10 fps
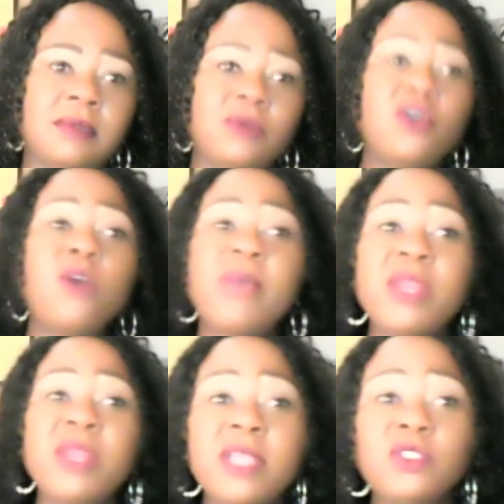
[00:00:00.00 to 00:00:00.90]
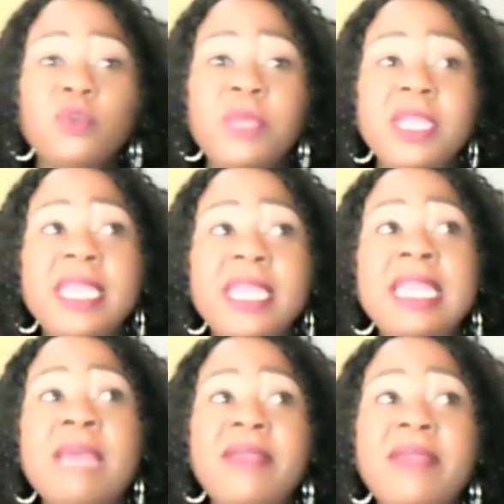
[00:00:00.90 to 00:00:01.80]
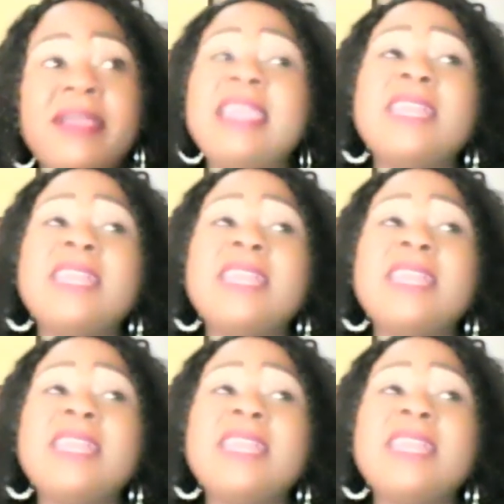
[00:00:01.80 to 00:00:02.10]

Nobody wants to be in America.